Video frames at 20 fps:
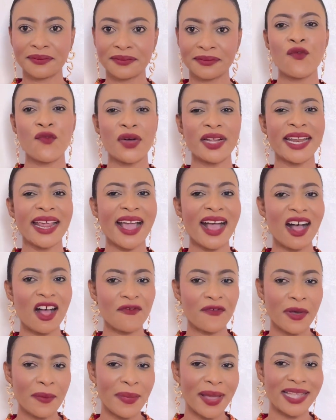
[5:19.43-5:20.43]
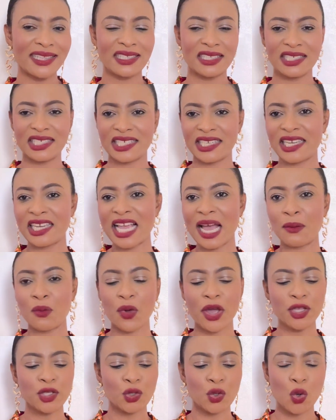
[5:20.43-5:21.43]
For the alphabet G, I'm
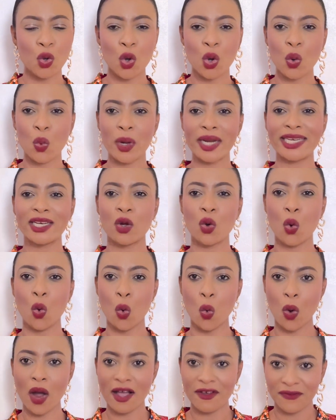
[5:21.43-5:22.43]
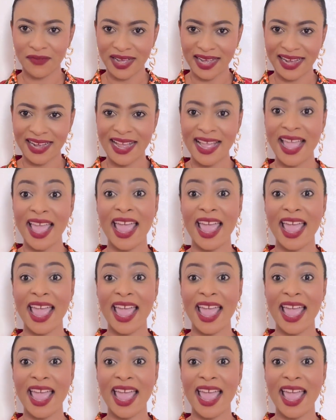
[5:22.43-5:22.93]
going to go with guava.